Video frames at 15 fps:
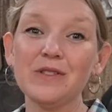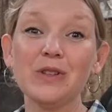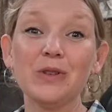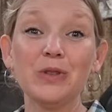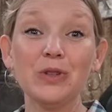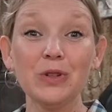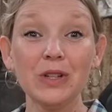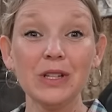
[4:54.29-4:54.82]
So
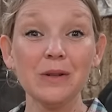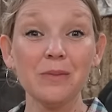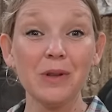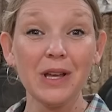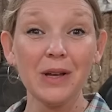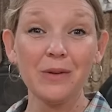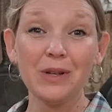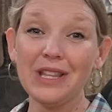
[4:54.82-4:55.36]
you get to
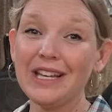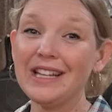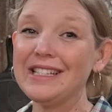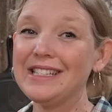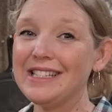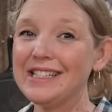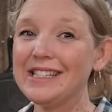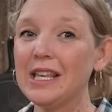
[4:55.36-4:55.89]
play with it,
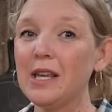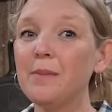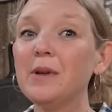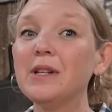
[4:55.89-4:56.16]
just keep